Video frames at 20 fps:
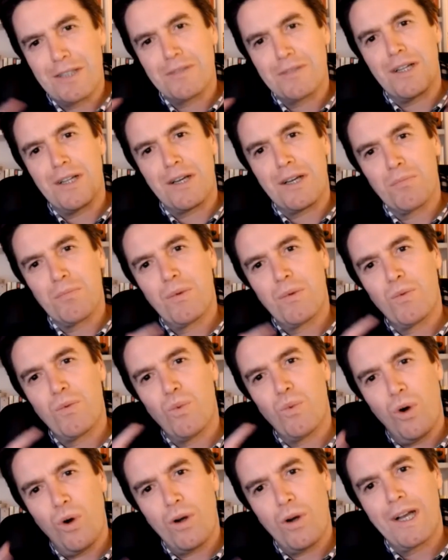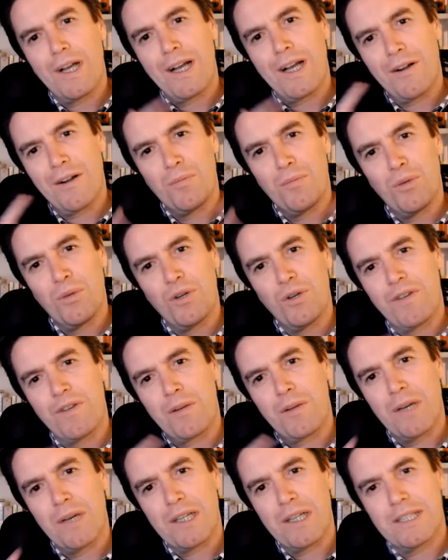like walking or
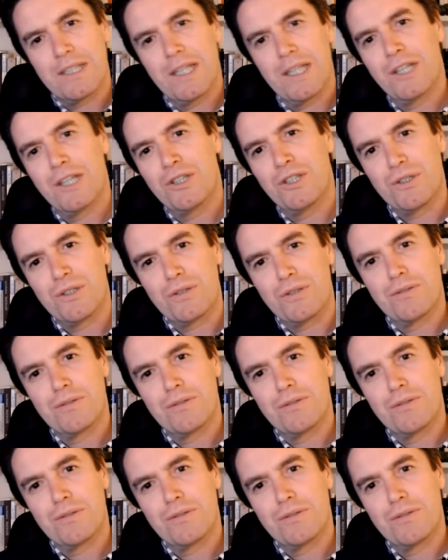moving meditation.